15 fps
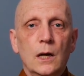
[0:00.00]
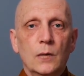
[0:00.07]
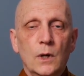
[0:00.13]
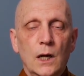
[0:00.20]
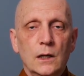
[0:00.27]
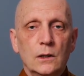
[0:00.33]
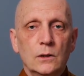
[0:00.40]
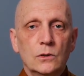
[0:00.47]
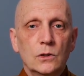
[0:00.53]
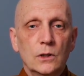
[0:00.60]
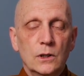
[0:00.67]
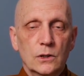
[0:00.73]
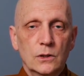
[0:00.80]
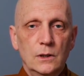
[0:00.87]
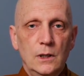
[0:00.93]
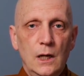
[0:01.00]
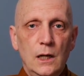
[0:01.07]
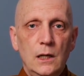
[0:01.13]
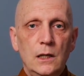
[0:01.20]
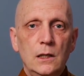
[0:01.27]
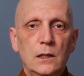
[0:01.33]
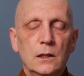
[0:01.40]
And to this
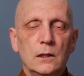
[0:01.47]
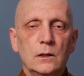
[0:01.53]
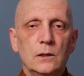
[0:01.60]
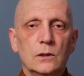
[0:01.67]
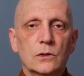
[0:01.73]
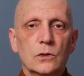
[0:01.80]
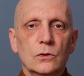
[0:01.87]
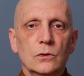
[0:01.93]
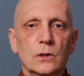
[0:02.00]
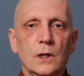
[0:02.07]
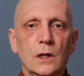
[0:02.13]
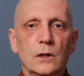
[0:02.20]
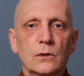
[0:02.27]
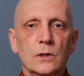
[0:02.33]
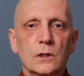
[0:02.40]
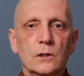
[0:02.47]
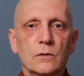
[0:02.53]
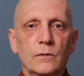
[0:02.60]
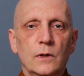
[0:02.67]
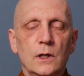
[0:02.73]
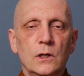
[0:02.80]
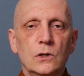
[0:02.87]
day, in certain areas
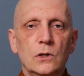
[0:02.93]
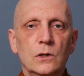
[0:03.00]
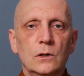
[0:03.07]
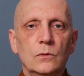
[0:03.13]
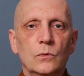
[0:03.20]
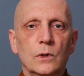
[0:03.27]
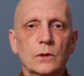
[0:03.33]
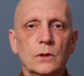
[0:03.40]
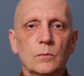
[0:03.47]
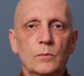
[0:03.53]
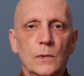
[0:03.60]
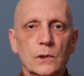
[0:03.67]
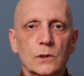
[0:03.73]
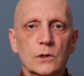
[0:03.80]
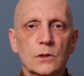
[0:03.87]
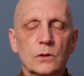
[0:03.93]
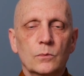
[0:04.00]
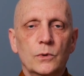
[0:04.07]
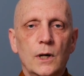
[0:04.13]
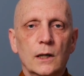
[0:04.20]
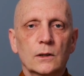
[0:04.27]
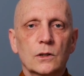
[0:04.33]
of Asia where the monks are
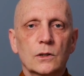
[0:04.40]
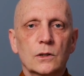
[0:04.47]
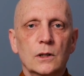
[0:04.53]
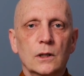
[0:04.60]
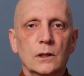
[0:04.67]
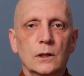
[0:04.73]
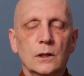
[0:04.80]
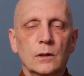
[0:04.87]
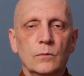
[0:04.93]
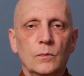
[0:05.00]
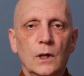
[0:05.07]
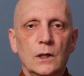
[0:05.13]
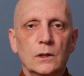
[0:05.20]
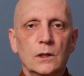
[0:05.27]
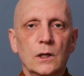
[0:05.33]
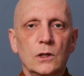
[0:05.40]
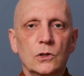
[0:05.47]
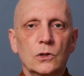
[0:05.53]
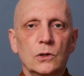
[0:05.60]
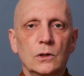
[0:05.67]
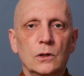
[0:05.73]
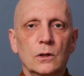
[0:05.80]
practicing
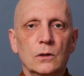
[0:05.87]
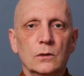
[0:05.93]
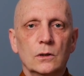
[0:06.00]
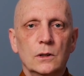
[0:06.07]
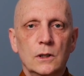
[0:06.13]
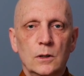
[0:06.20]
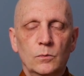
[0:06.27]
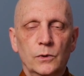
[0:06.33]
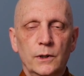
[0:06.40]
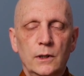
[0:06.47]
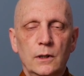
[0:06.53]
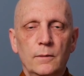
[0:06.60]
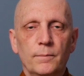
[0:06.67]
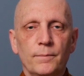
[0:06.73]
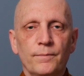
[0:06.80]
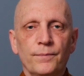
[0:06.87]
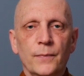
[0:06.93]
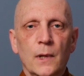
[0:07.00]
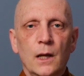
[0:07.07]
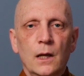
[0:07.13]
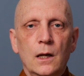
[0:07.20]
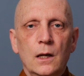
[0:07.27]
meditation deeply,
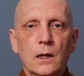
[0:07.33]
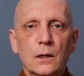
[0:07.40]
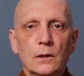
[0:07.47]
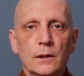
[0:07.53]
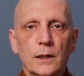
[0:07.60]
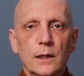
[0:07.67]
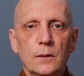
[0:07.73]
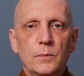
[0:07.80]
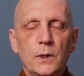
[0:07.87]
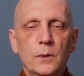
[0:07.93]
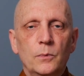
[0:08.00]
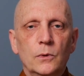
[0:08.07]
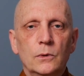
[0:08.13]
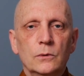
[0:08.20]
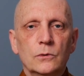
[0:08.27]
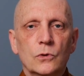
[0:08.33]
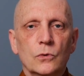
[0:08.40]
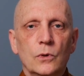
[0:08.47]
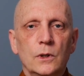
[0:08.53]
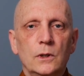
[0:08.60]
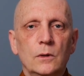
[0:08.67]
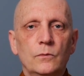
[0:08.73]
lay people
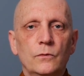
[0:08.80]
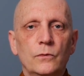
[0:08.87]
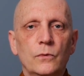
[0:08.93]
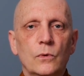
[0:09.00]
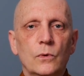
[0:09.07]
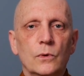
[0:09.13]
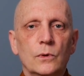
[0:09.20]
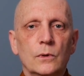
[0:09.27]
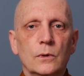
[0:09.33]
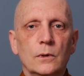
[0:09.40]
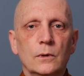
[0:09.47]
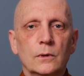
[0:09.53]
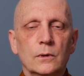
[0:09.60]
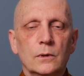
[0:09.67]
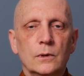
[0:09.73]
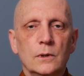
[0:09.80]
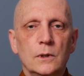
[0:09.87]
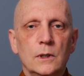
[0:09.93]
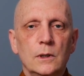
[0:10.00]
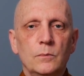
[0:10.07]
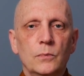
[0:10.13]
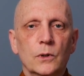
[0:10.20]
join them for
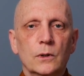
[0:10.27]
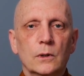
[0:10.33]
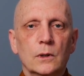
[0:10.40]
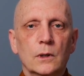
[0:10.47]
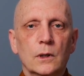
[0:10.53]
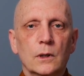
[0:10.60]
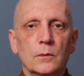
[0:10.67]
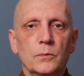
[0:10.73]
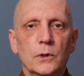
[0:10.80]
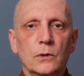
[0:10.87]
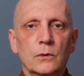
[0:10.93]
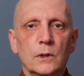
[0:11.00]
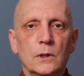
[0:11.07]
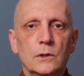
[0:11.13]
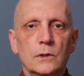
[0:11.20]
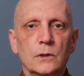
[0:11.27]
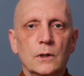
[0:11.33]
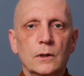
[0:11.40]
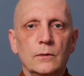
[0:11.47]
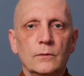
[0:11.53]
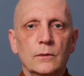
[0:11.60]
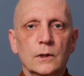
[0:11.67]
deep periods
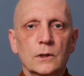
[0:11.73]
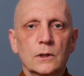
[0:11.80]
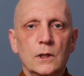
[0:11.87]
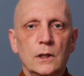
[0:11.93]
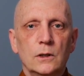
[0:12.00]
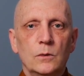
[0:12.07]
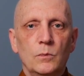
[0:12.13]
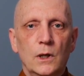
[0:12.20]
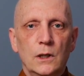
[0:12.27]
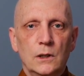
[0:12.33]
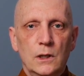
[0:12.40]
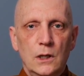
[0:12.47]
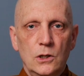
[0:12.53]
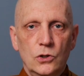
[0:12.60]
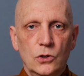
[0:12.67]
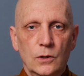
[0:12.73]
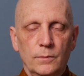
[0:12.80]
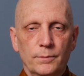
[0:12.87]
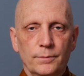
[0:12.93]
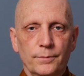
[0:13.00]
of extended meditation.